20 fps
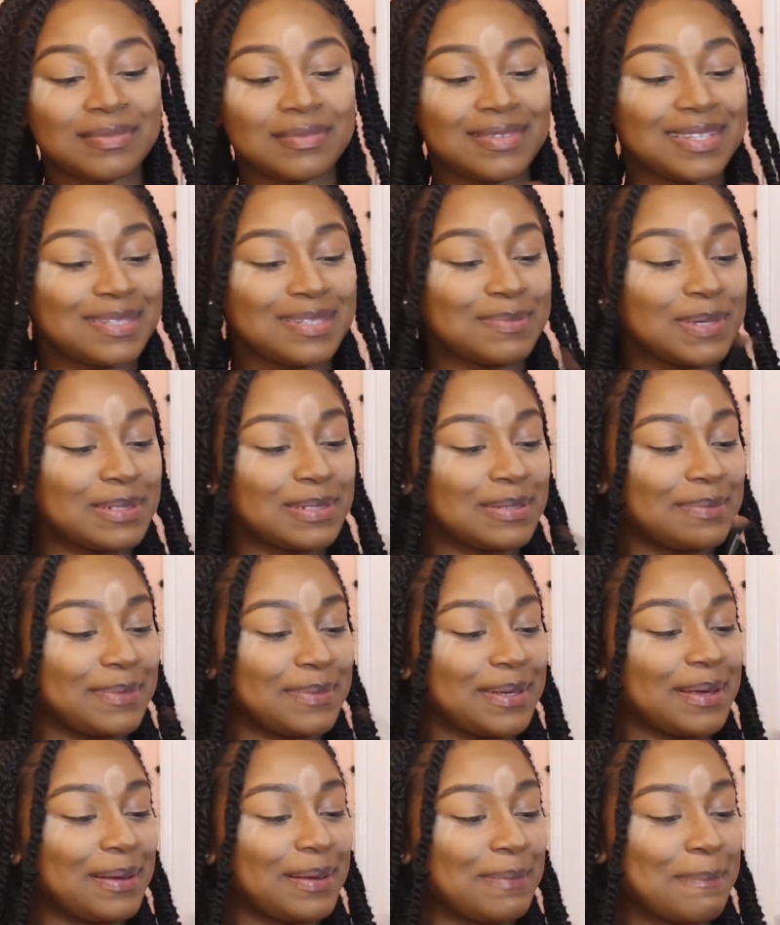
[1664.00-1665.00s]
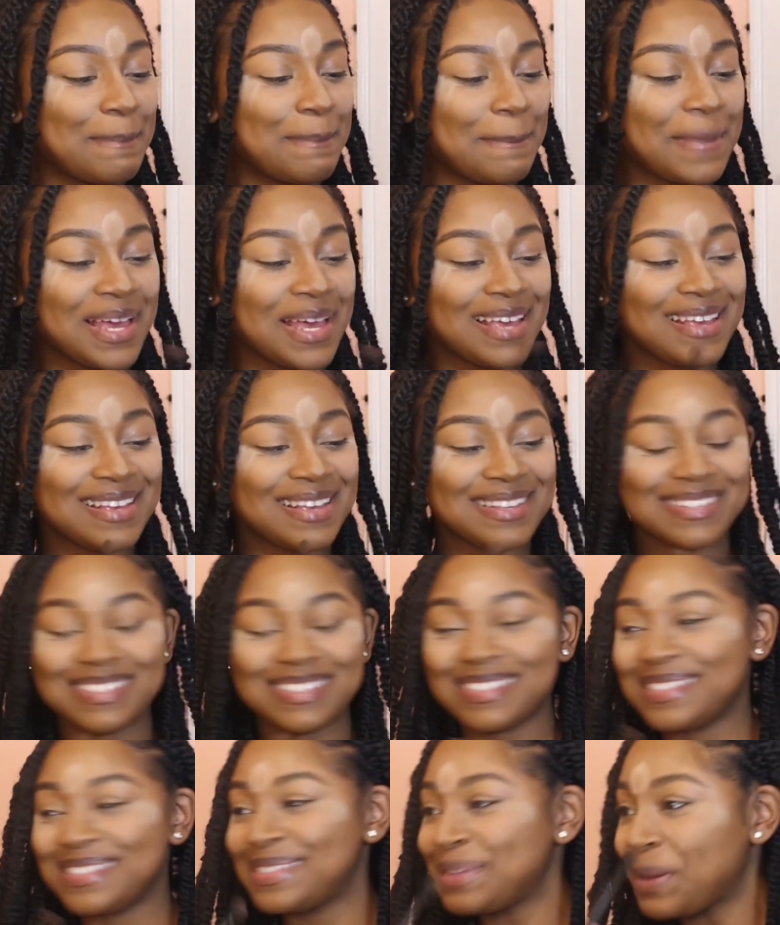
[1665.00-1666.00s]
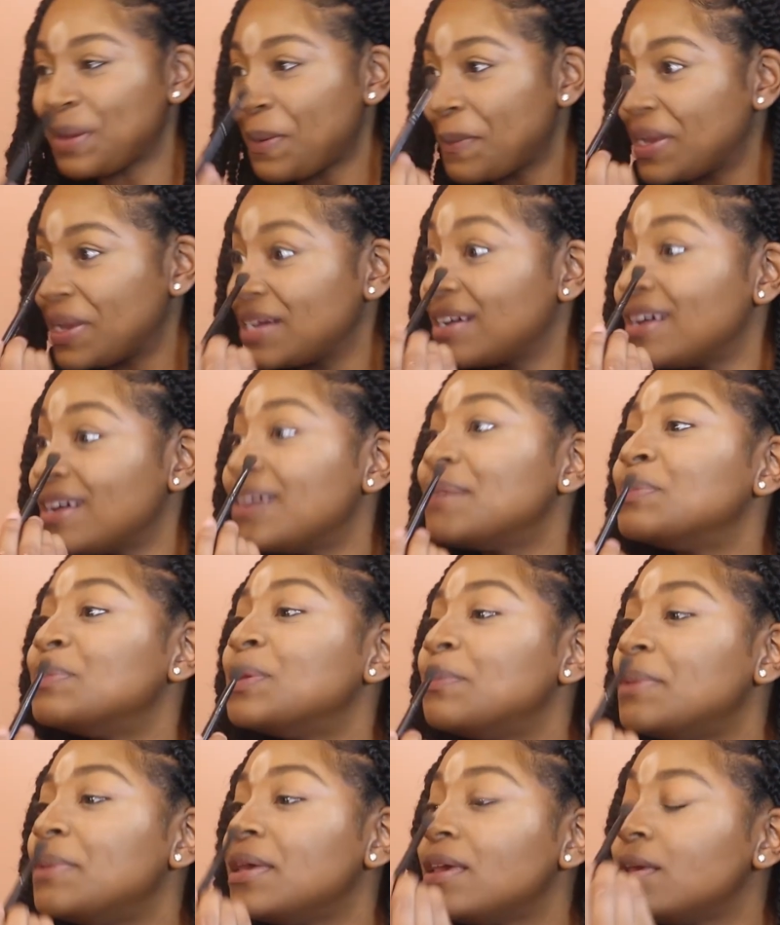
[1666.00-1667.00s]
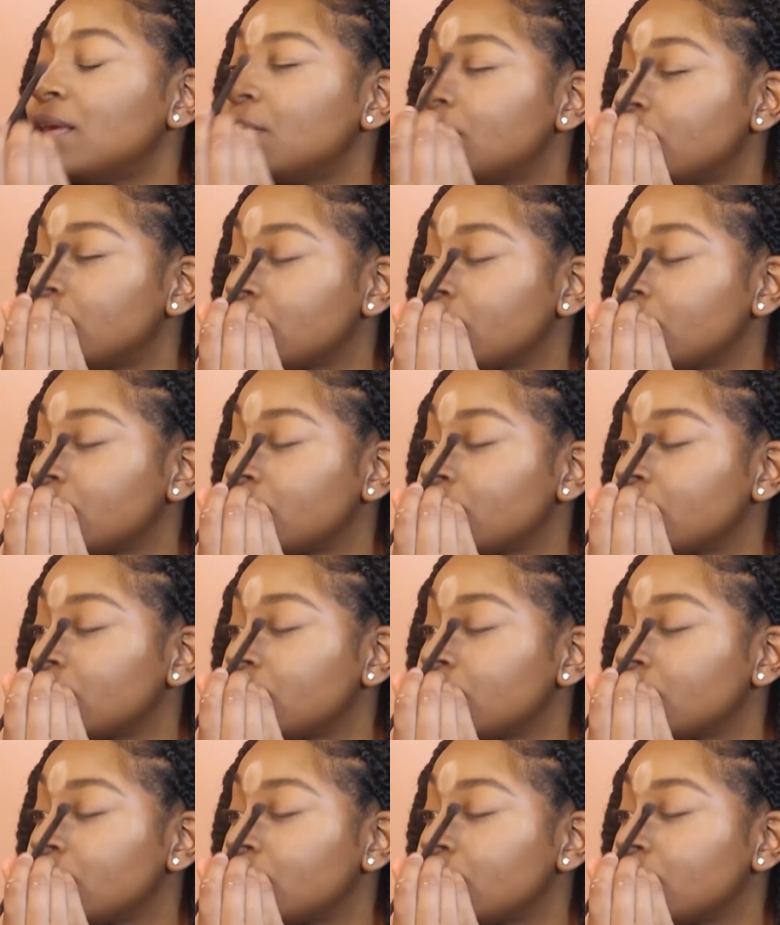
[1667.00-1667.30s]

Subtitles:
It's about to be a mess. Oh my god, I'm the bit.